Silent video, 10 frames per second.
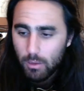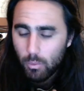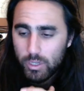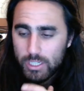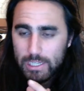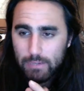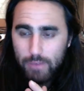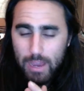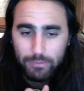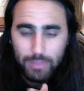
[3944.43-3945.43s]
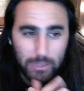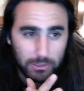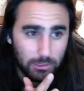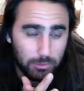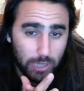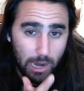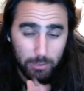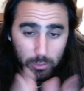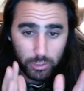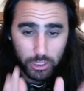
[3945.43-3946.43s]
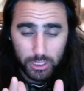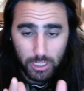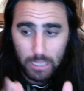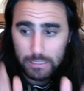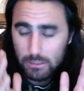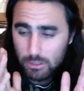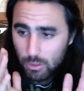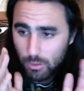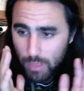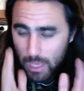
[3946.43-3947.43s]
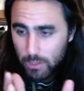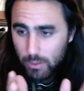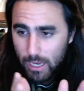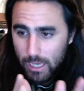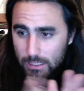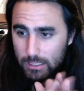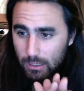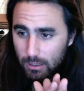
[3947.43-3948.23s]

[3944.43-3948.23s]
We just hit 5,000 subscribers, which is nuts. So thank you guys.